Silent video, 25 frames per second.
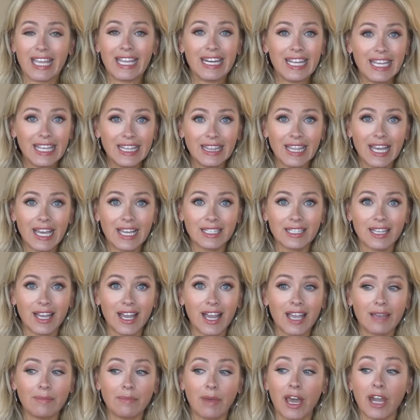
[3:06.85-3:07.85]
And in that
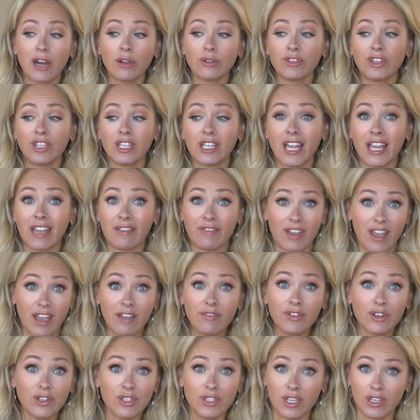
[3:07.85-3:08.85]
time, I don't think I've
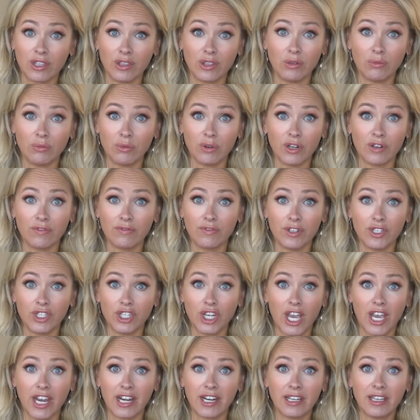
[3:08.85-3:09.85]
ever said the word
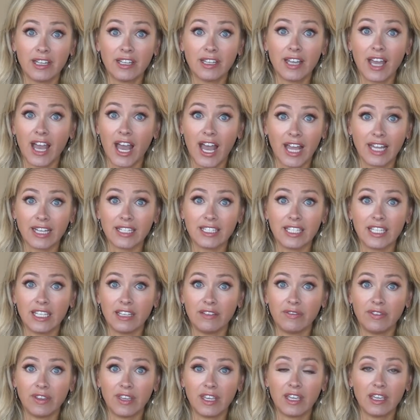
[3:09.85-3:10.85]
vagina on
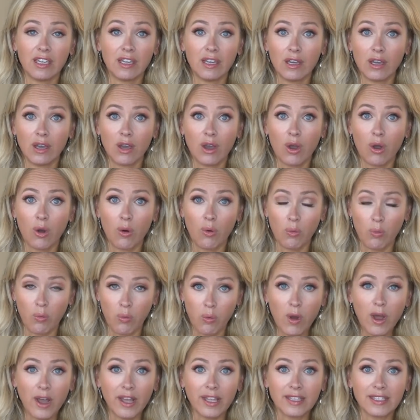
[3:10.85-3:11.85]
TV
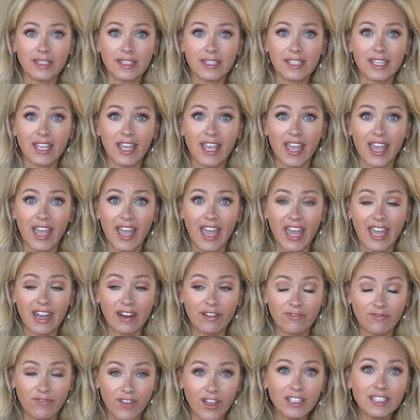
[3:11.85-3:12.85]
once. And
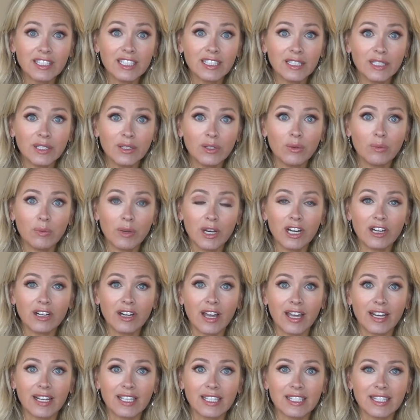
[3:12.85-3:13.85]
it felt a little weird,
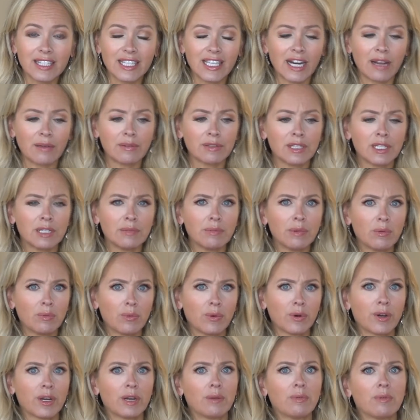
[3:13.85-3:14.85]
honestly, and I was a little bit
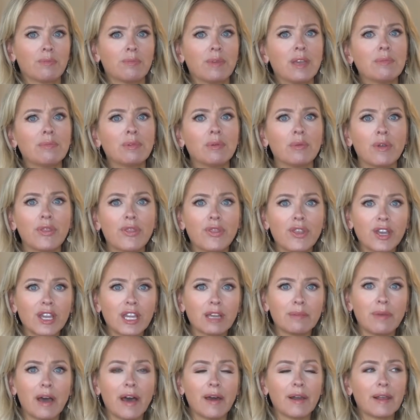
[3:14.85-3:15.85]
worried what people would think
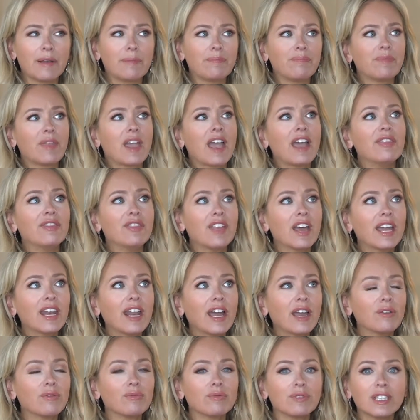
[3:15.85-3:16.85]
about it. And then
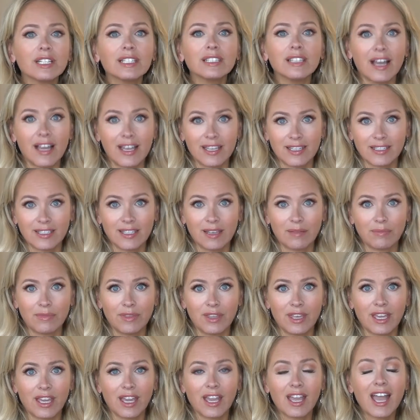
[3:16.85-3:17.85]
I realized
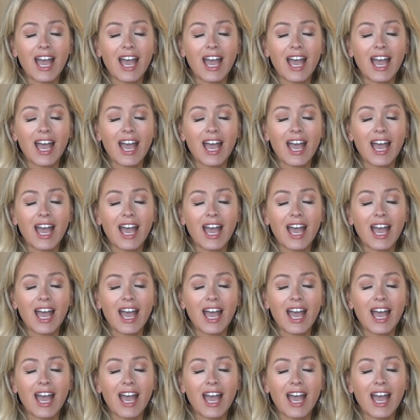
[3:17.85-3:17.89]
something.